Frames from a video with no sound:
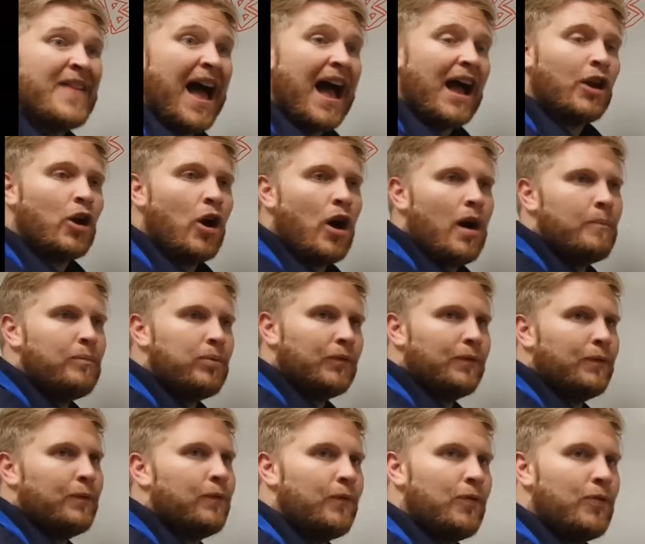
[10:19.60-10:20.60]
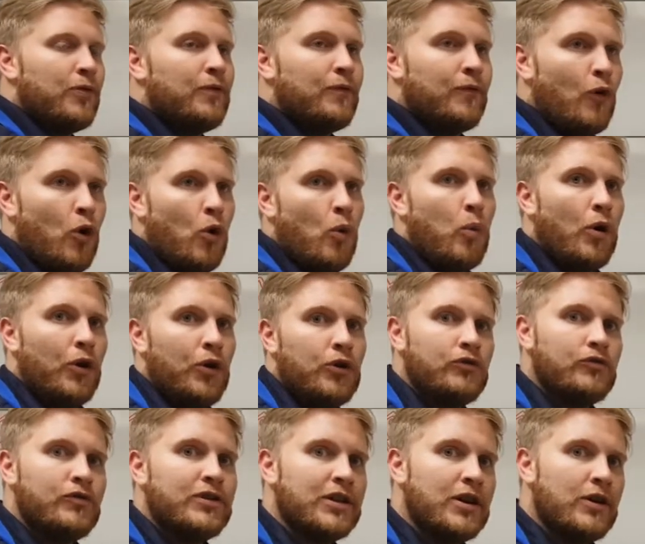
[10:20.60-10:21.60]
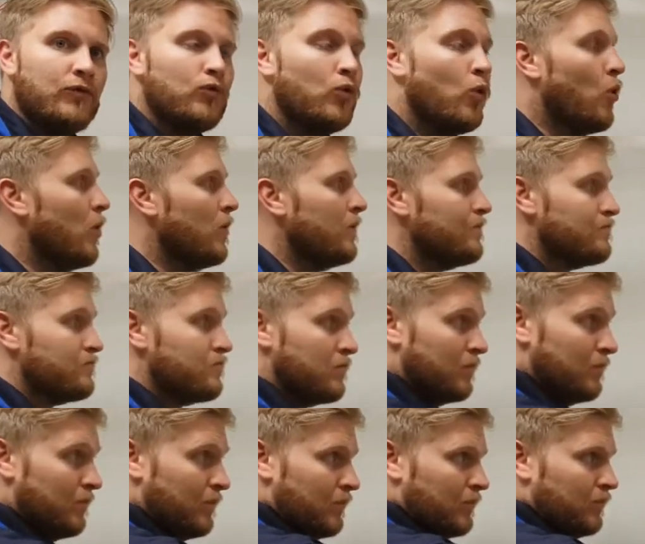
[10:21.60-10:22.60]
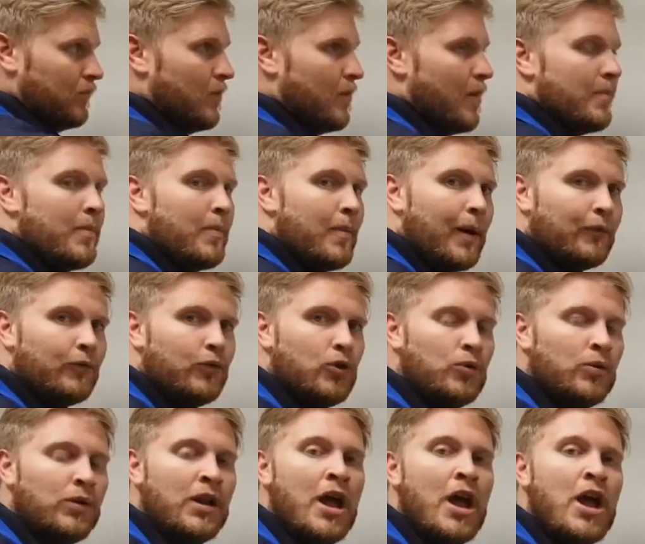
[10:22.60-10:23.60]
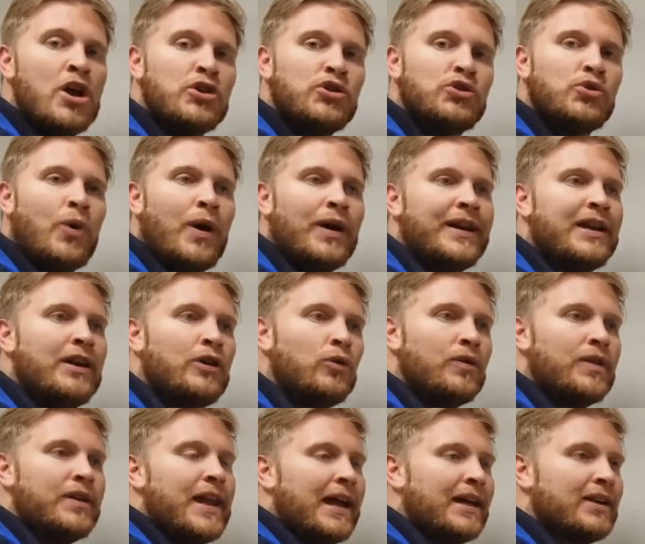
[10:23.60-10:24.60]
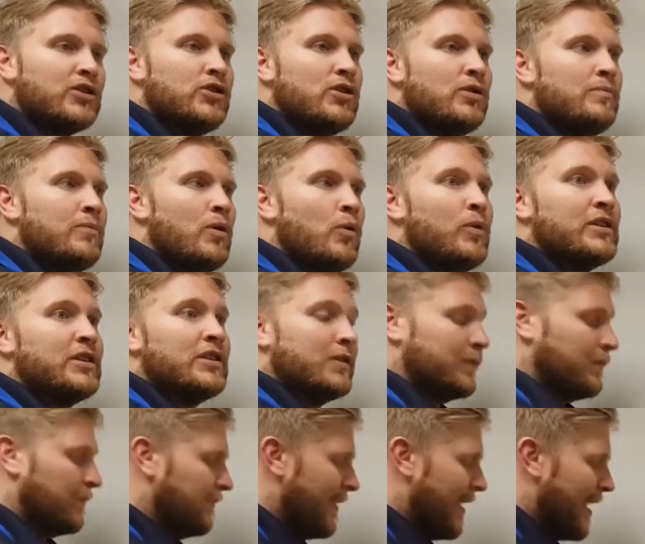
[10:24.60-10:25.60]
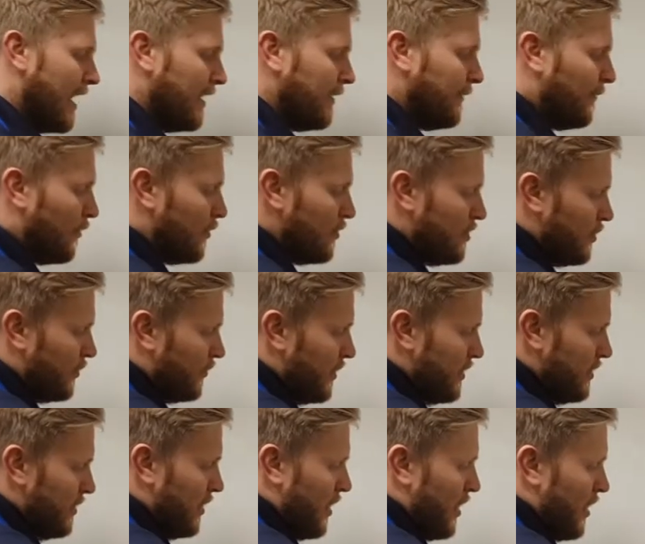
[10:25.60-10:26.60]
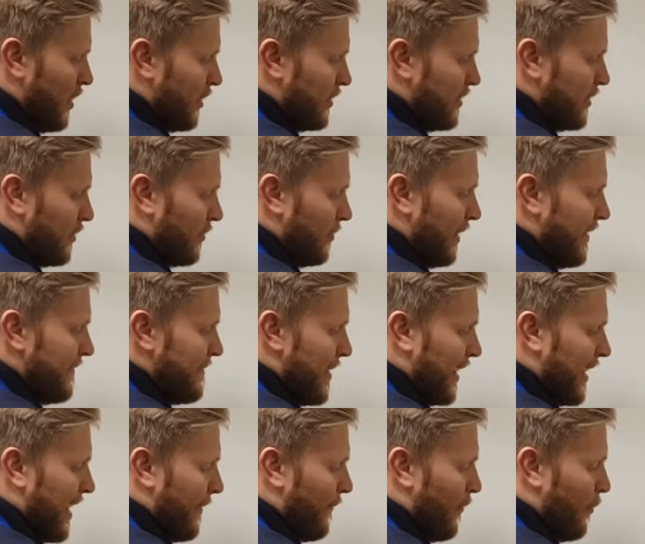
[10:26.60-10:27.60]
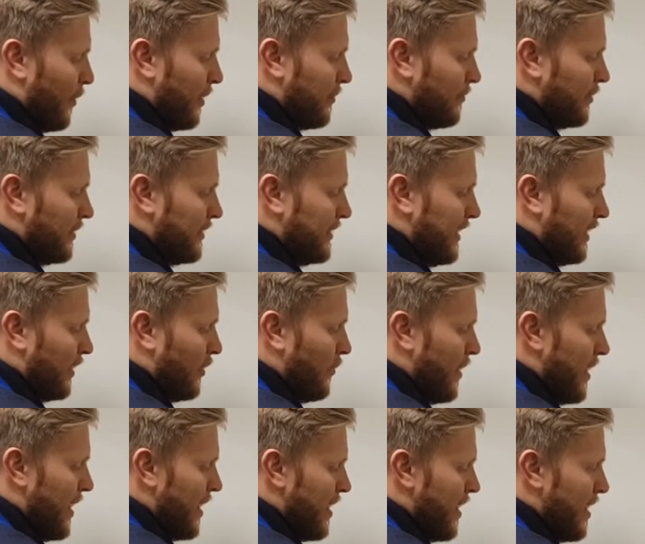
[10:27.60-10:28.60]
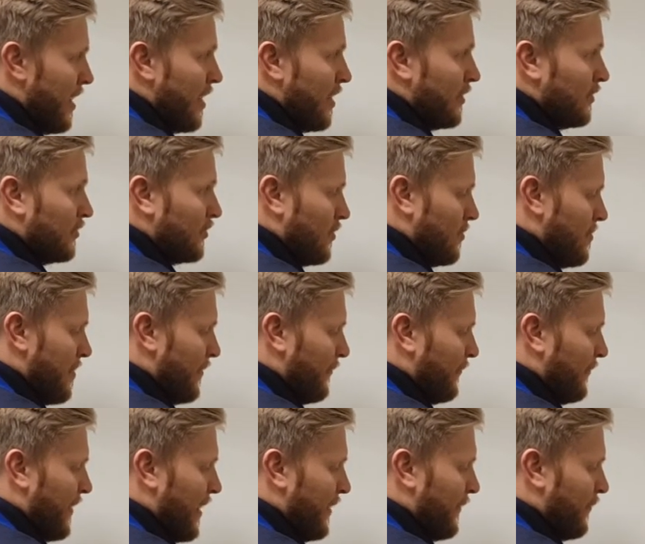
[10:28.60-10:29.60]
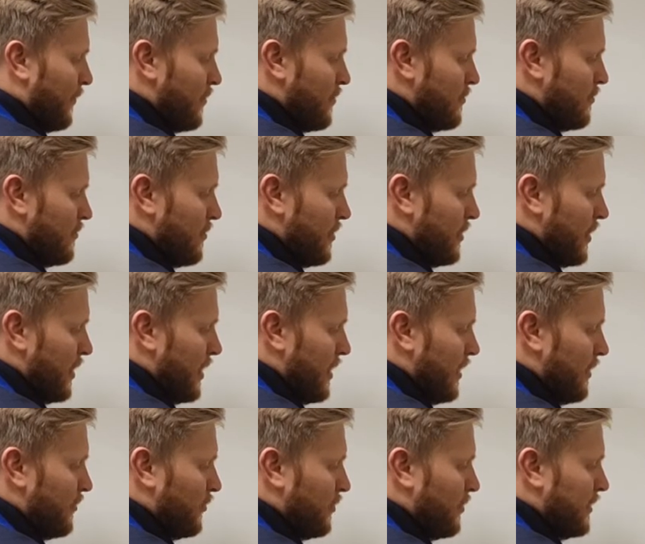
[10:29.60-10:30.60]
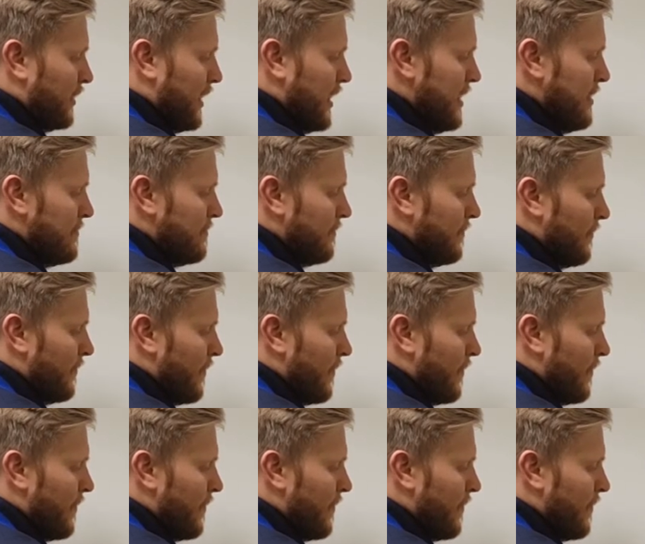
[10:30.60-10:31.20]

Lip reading: I can't put 4 100s in a row. Remember my rule. So I need to go to the next number, which is 500. So I'm going to leave my gap for what I'm going to take away. So my 500 is D.